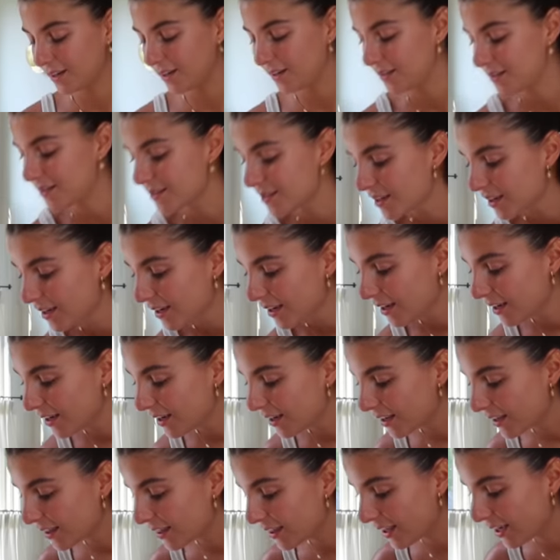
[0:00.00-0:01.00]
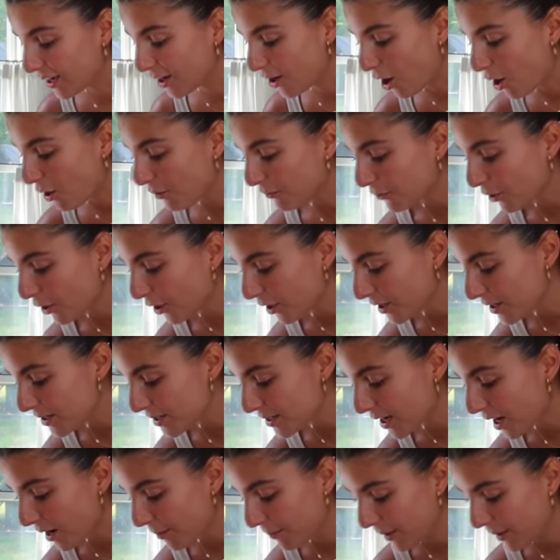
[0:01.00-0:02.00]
because the golf cart is